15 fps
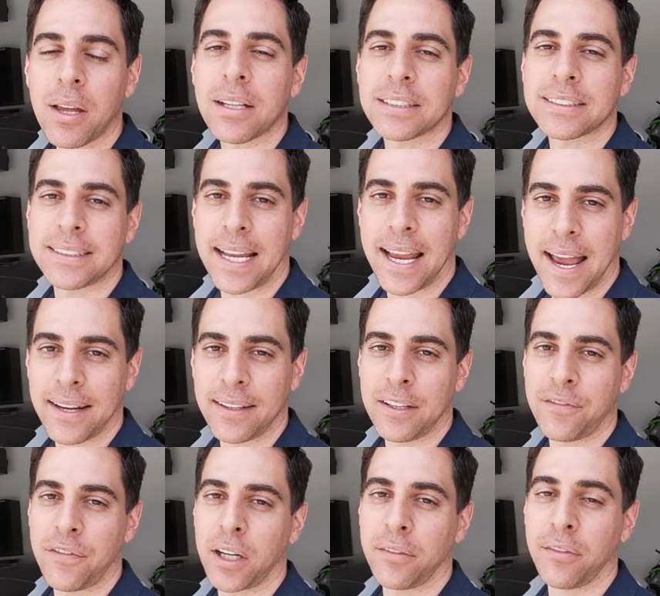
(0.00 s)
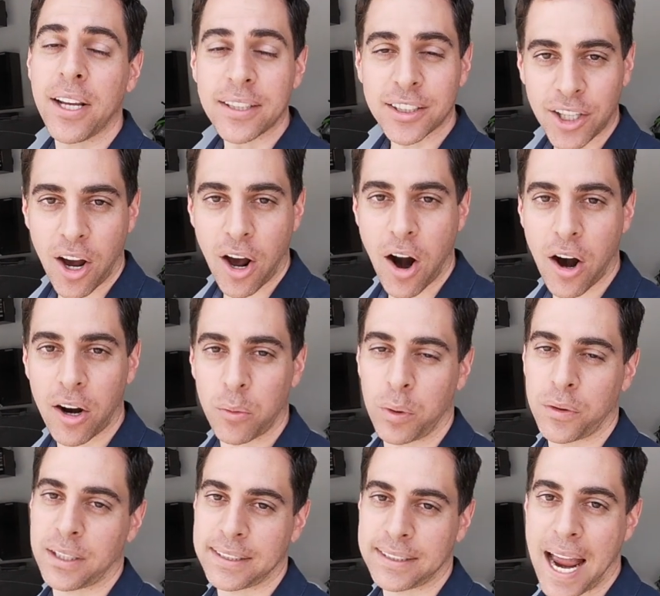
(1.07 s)
stand in front of his car
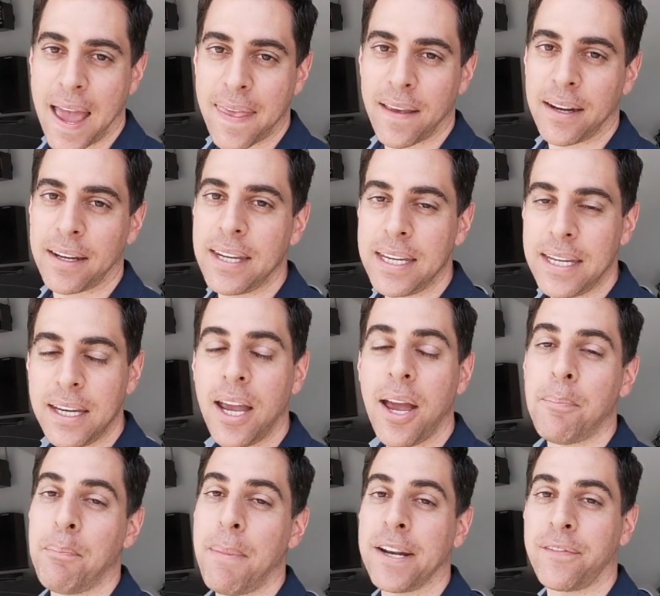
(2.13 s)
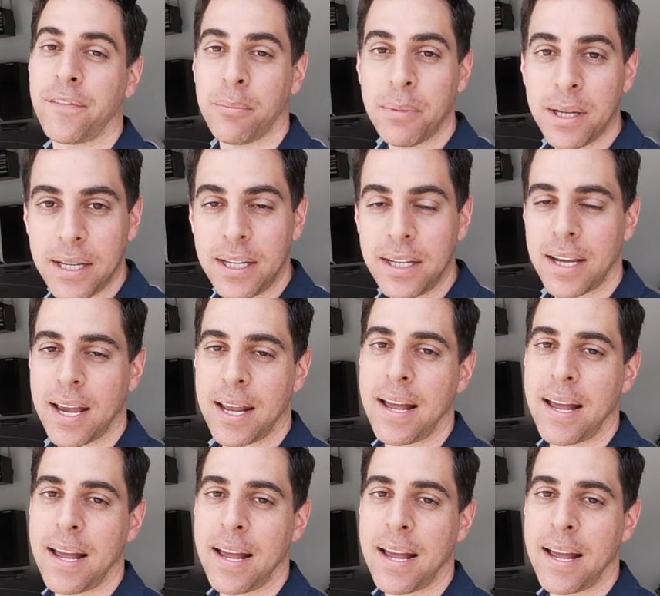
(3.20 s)
with the sign that he made for me,